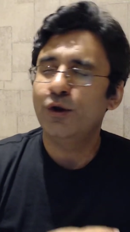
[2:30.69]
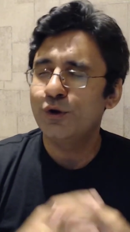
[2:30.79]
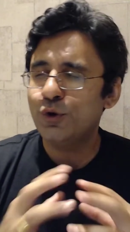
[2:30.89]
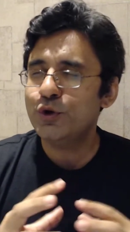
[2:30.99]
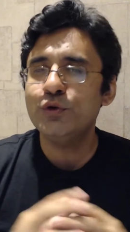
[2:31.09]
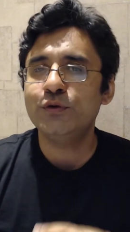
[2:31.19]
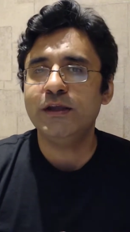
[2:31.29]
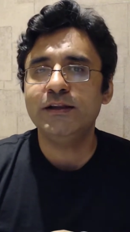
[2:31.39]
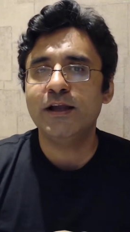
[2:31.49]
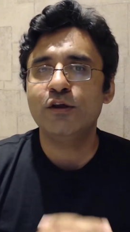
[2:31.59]
don't you
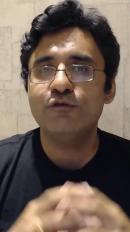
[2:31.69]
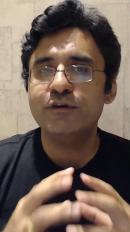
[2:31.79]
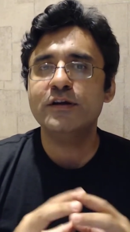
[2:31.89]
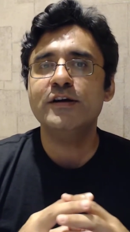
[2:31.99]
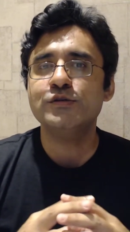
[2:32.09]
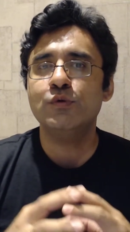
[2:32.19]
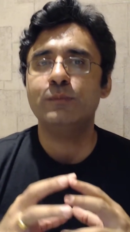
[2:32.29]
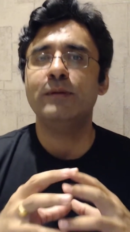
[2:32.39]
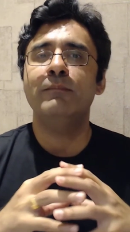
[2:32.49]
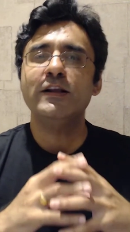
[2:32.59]
think that your fingers will
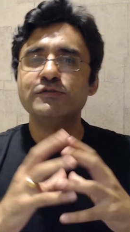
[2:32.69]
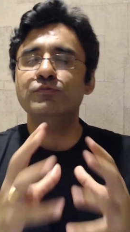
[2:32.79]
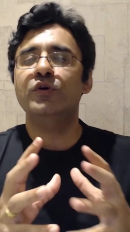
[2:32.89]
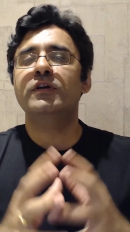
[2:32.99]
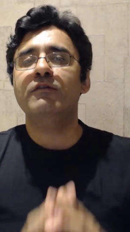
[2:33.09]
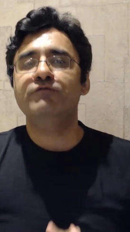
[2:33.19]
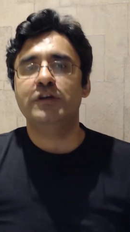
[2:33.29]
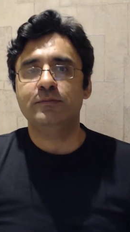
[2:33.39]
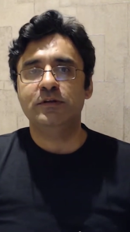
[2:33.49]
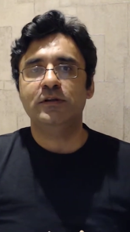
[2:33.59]
be much more
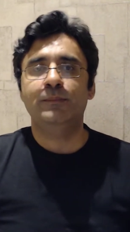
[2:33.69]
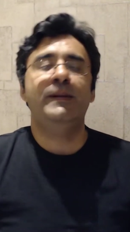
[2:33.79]
comfortable